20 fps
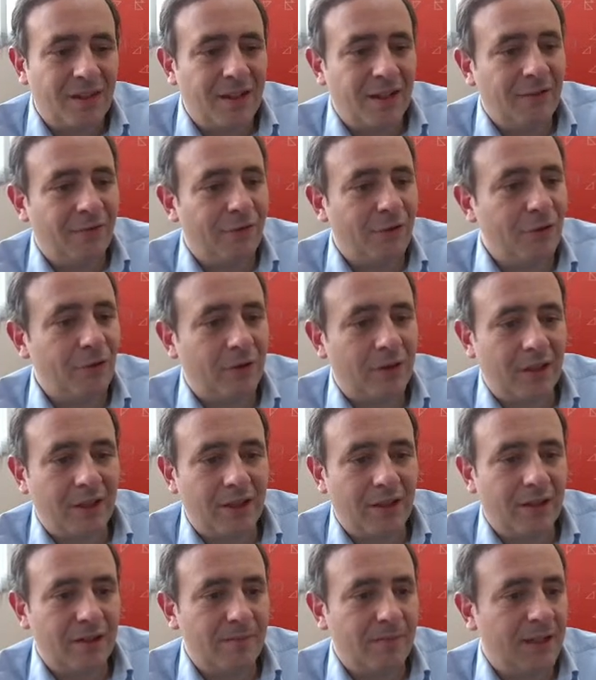If you
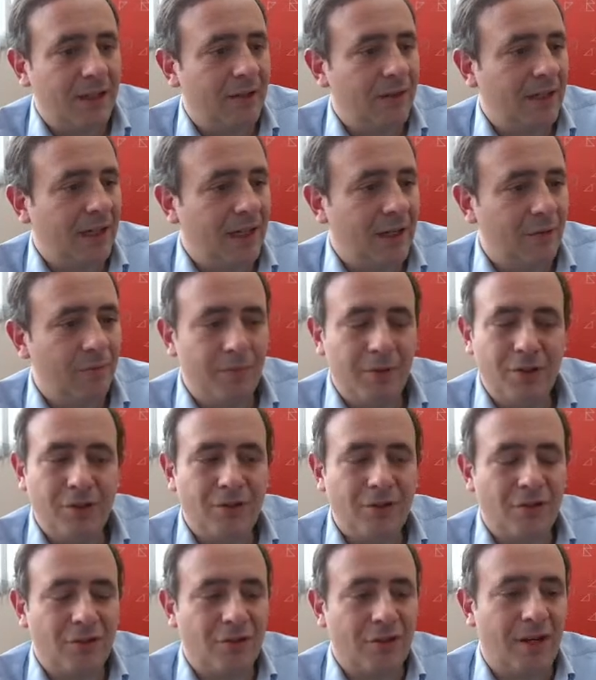think about how
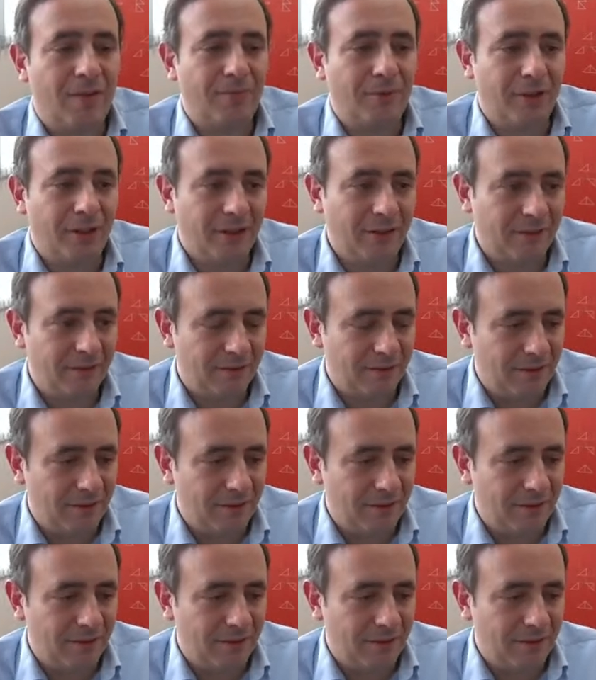businesses operate,